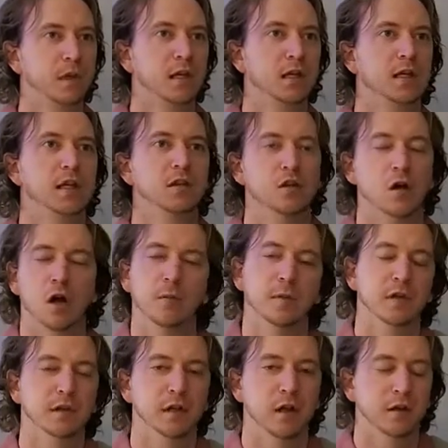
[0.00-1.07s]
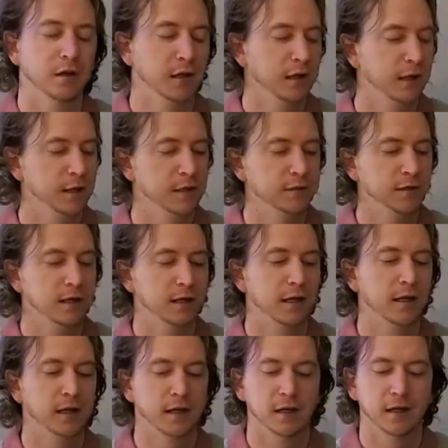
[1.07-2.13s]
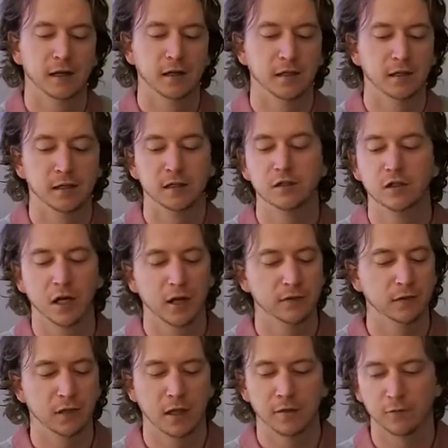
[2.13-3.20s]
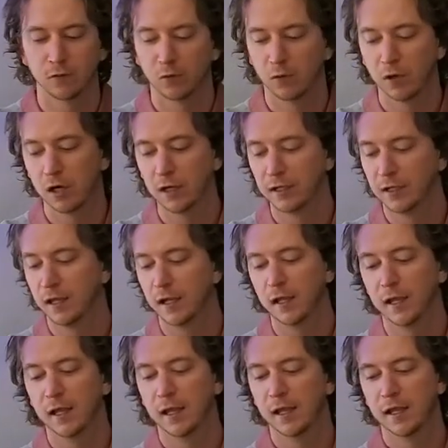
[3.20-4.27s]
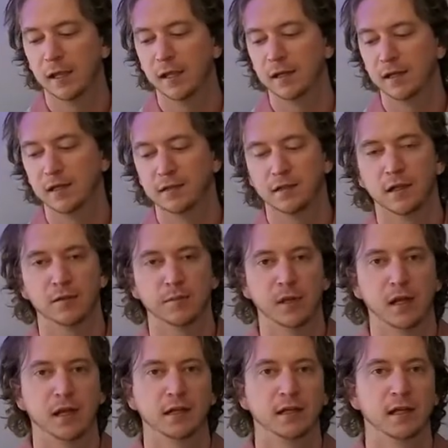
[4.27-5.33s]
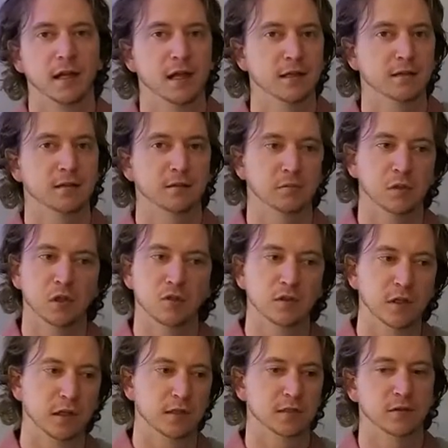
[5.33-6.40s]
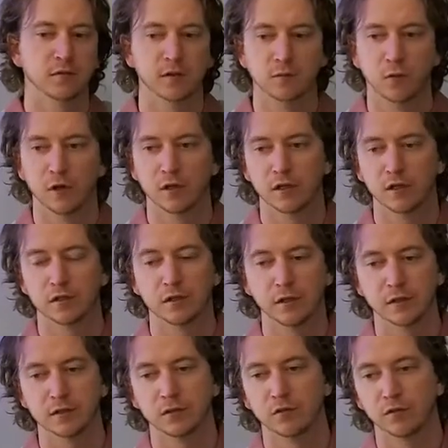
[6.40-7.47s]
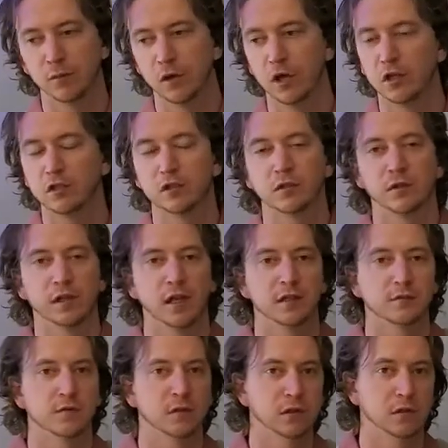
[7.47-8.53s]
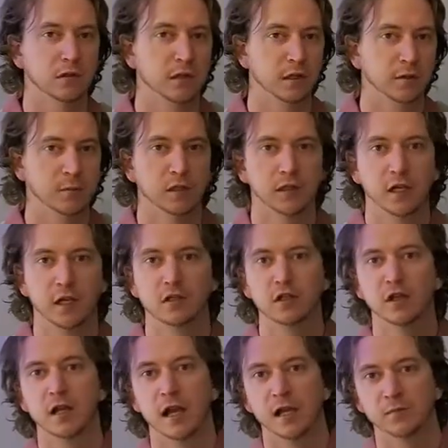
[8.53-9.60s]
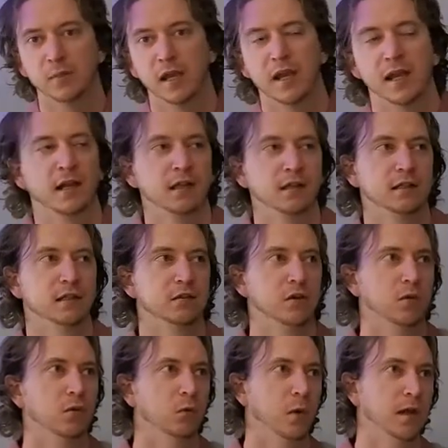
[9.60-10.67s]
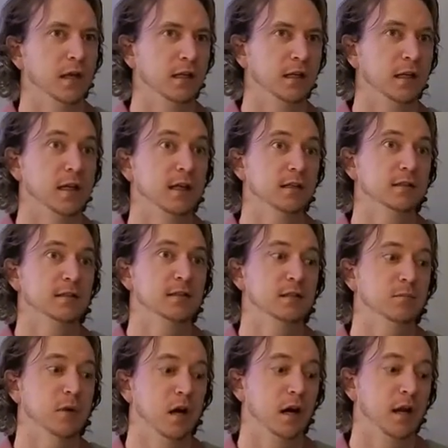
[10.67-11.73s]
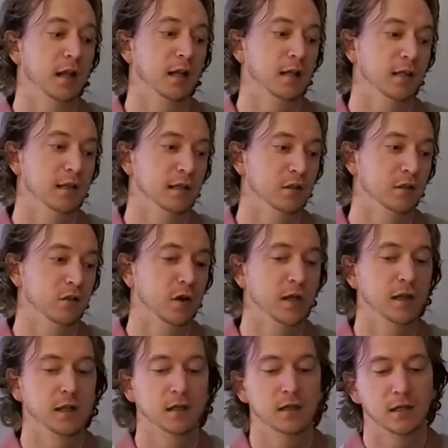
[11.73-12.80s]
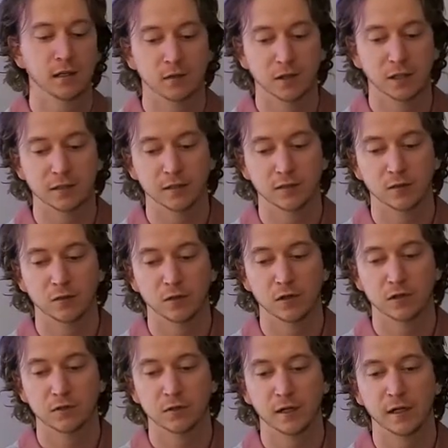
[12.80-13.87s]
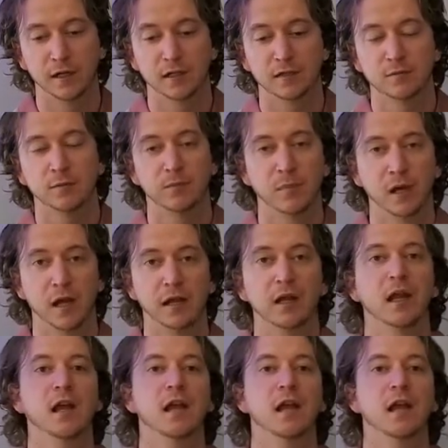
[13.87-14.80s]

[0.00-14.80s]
He called me the other day. He's like, hey, he drives a lot for work, and he's sick of podcasts and music, so he wanted to listen to a book, so he asked for a recommendation. I panicked and told Way of Kings. He bought it. He enjoyed it. He listened to Words of Radiance, but